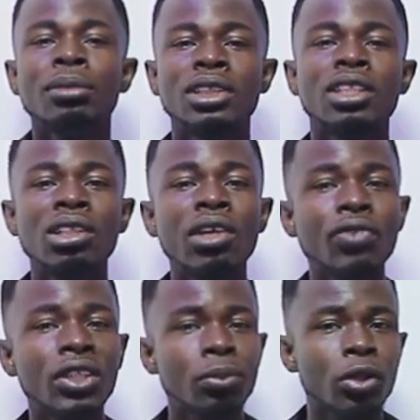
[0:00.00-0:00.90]
me say your
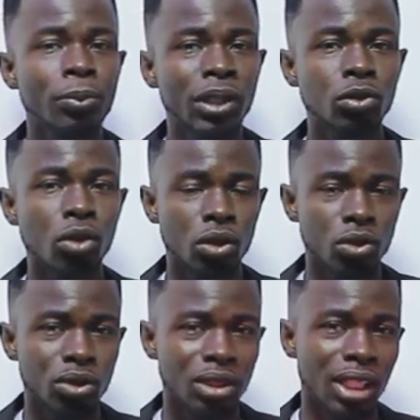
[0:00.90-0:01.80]
Facebook page wo
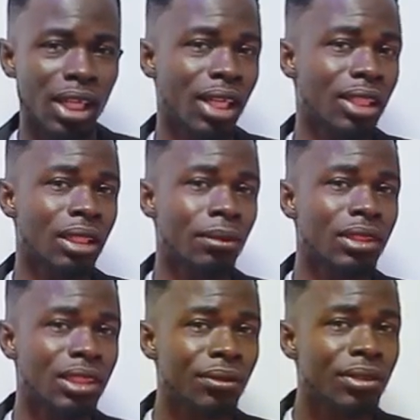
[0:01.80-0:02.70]
no so say
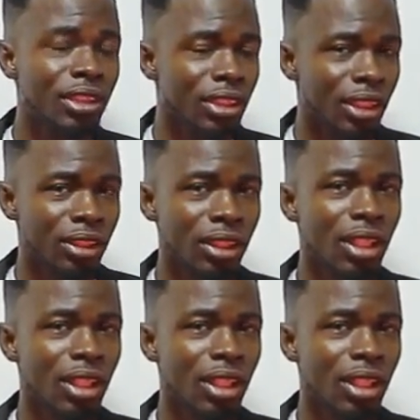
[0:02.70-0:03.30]
Jahbless T V gh